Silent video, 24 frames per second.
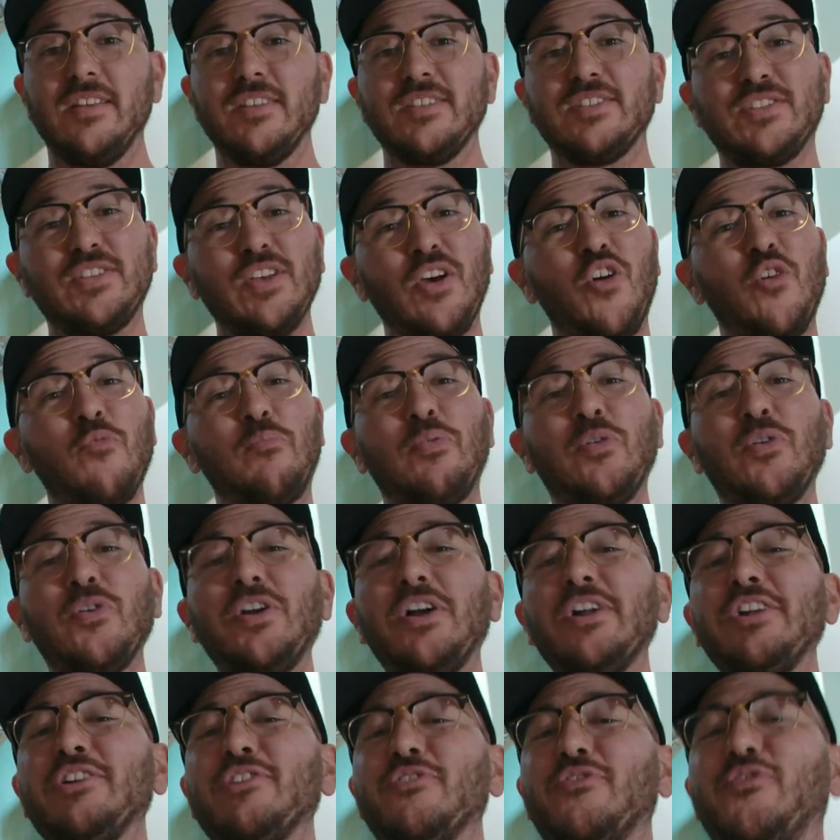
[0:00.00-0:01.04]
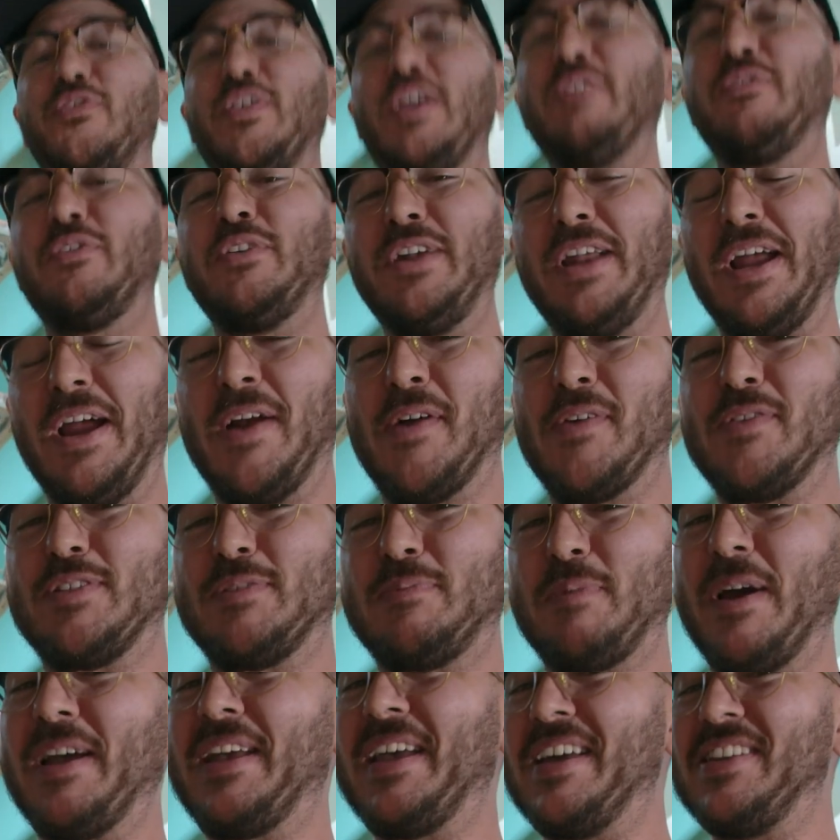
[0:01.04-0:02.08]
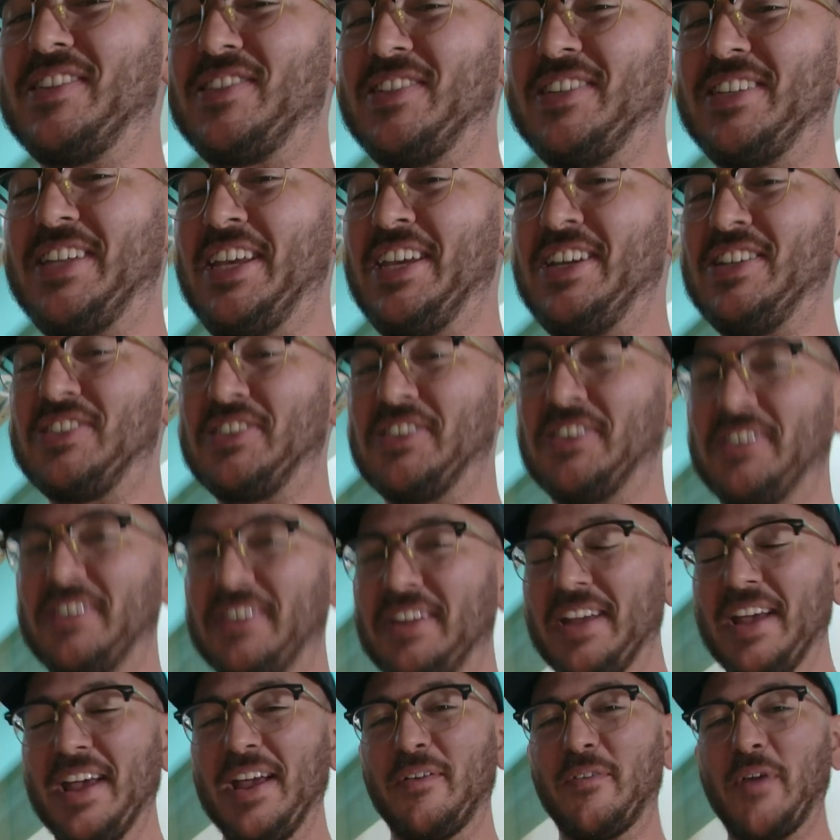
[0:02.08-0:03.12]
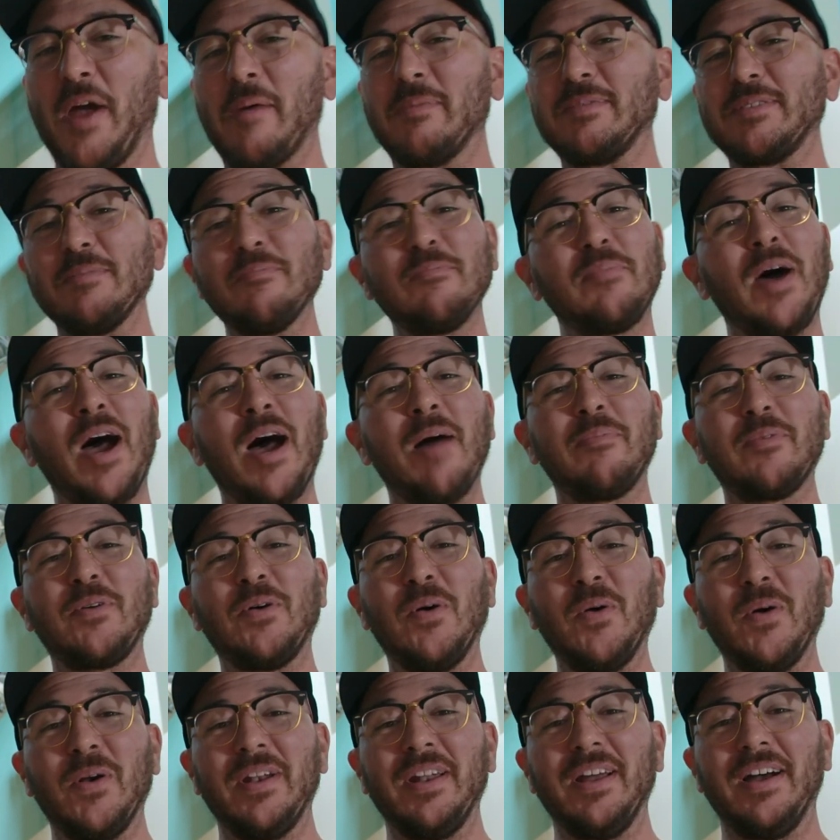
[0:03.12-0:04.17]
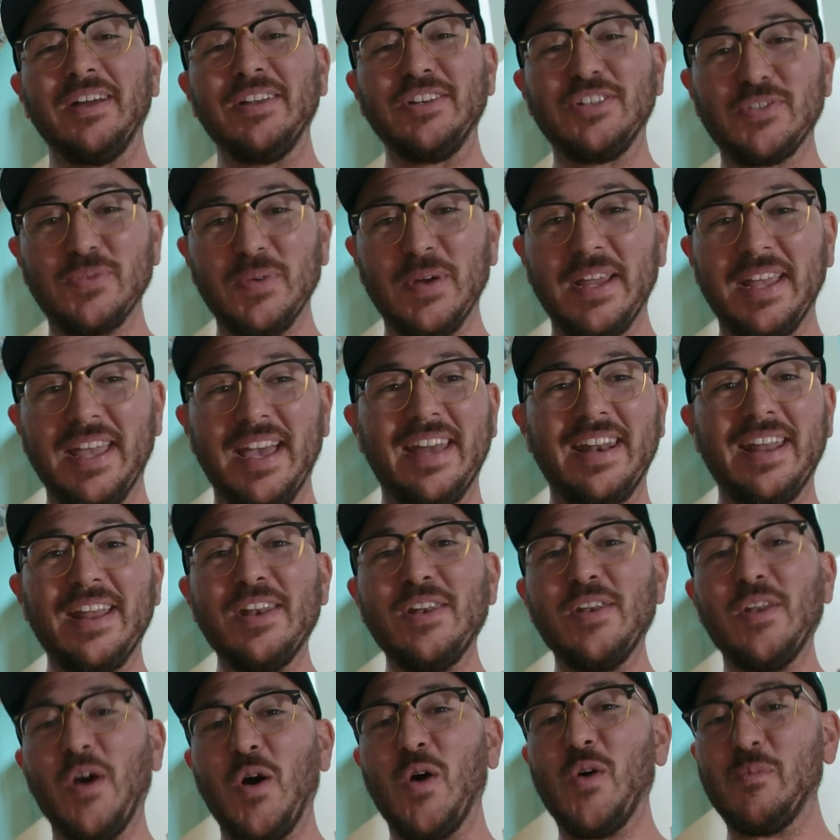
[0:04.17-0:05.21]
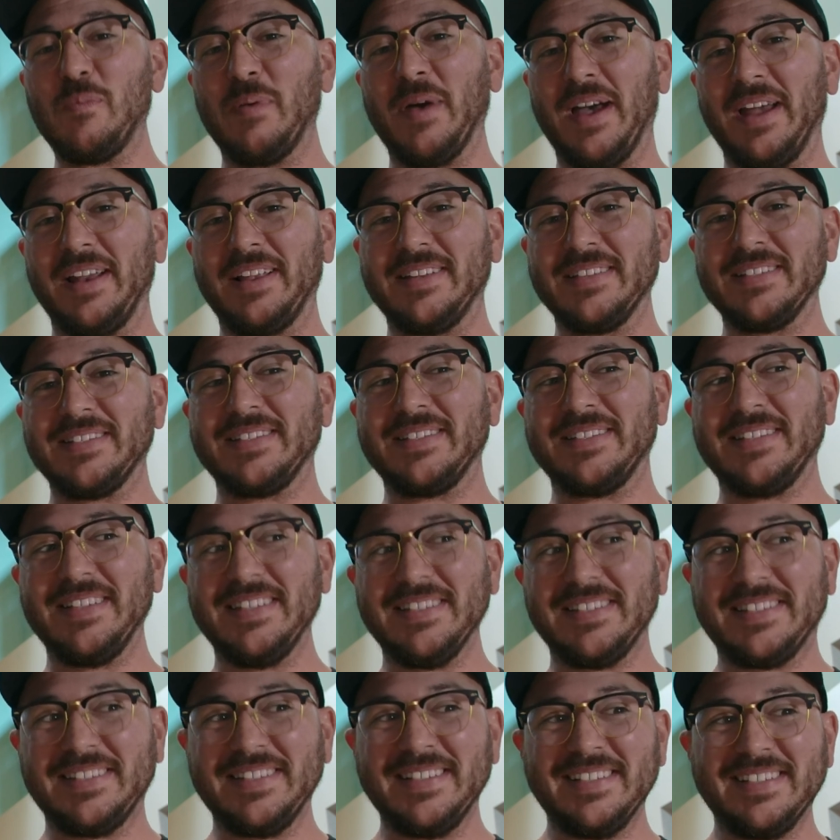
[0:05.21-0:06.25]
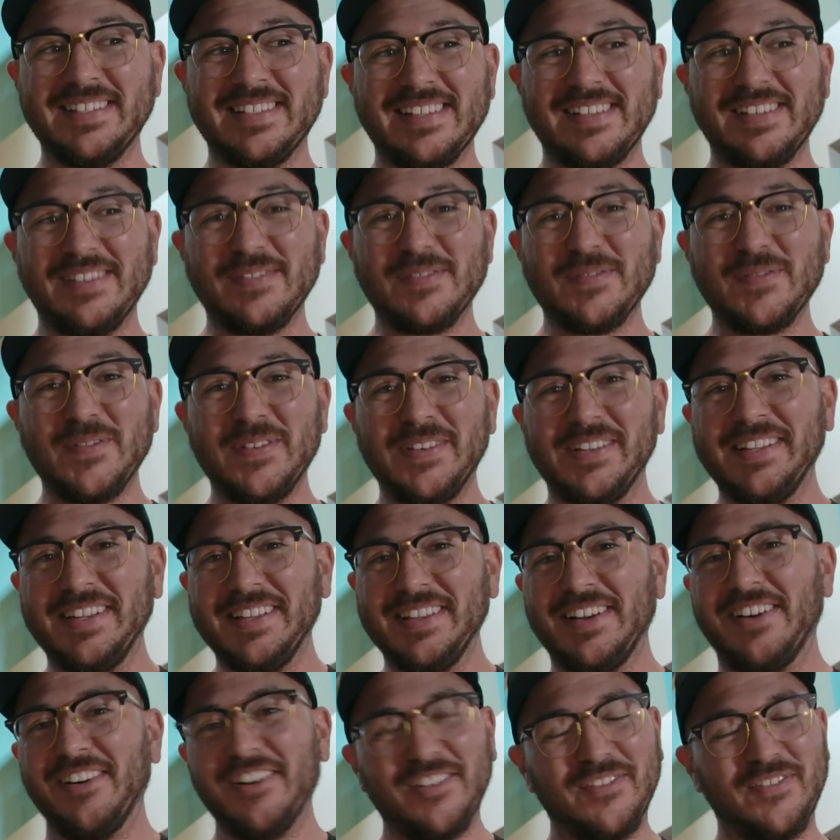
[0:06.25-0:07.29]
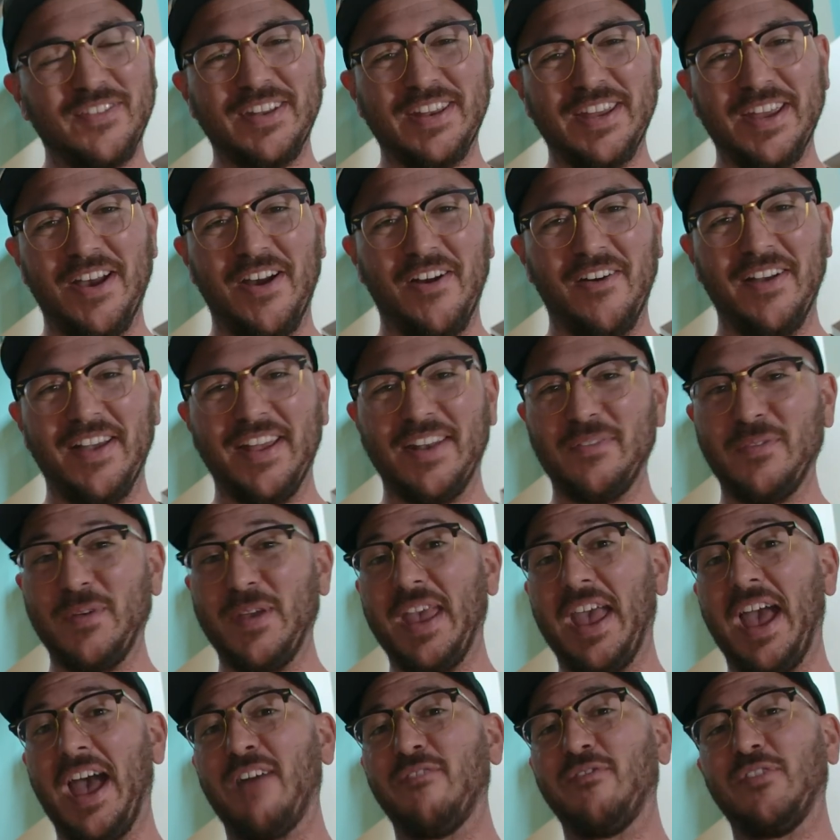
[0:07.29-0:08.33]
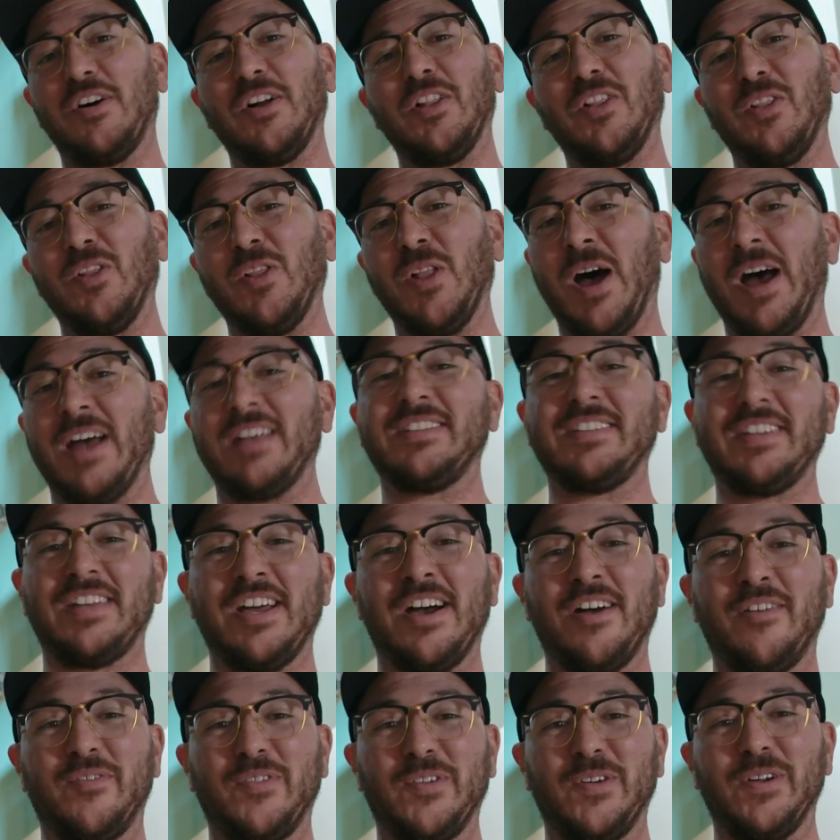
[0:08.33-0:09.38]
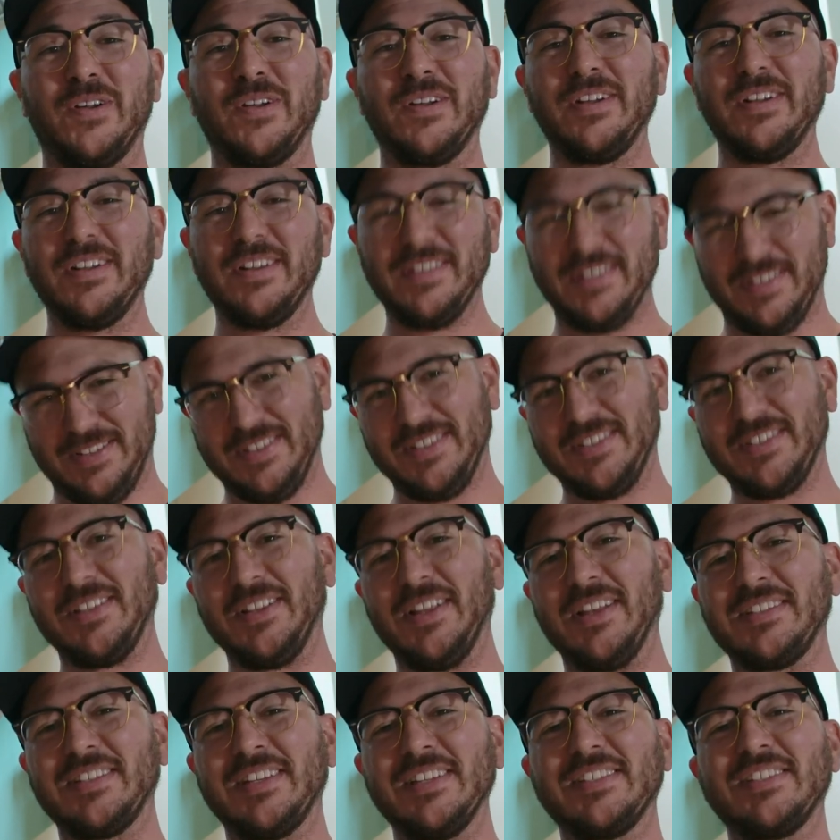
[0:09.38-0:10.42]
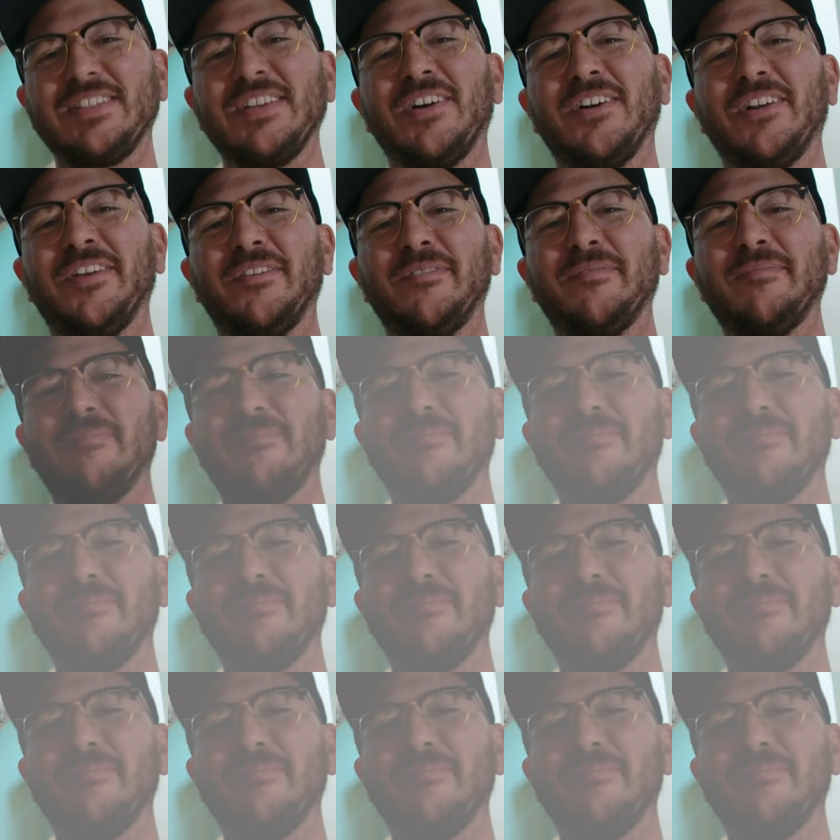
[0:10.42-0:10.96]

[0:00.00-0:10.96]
So put on your favorite Aerospike engine t-shirt, grab some popcorn, a drink, and a notepad, because this is a really long video and we have a lot to cover. So let's get started.